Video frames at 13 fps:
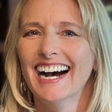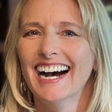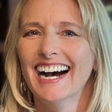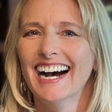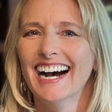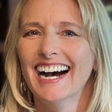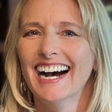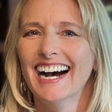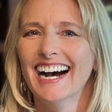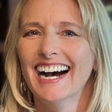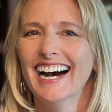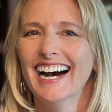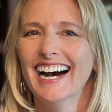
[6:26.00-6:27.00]

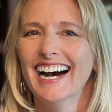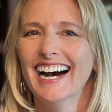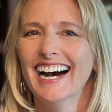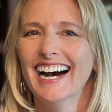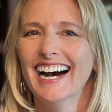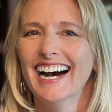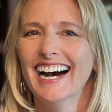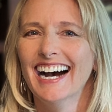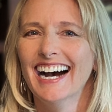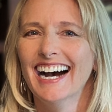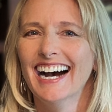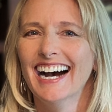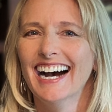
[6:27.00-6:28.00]

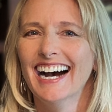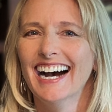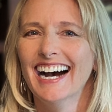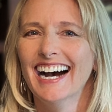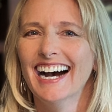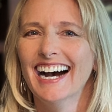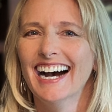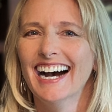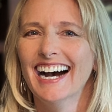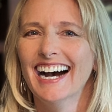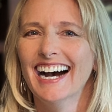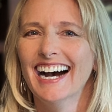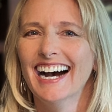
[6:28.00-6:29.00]

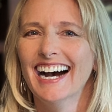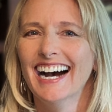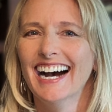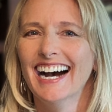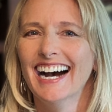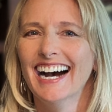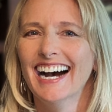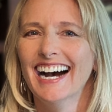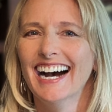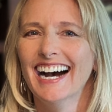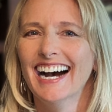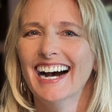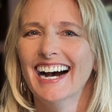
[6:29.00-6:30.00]

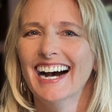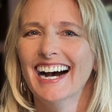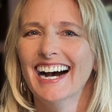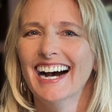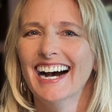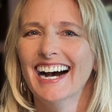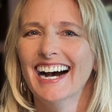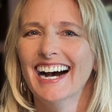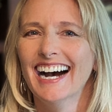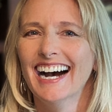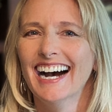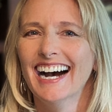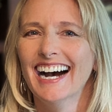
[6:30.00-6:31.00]

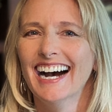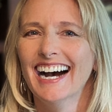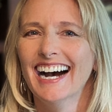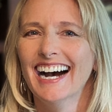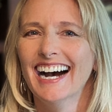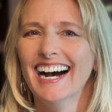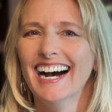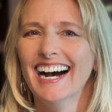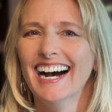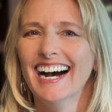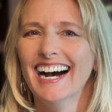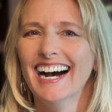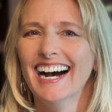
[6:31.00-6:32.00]

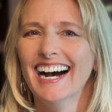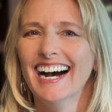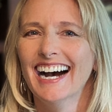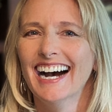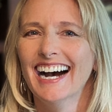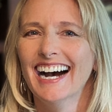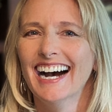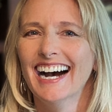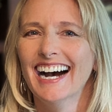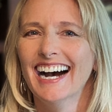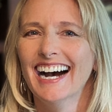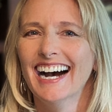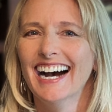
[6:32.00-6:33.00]

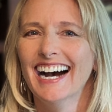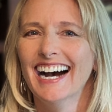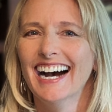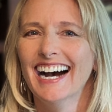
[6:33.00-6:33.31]
[no speech]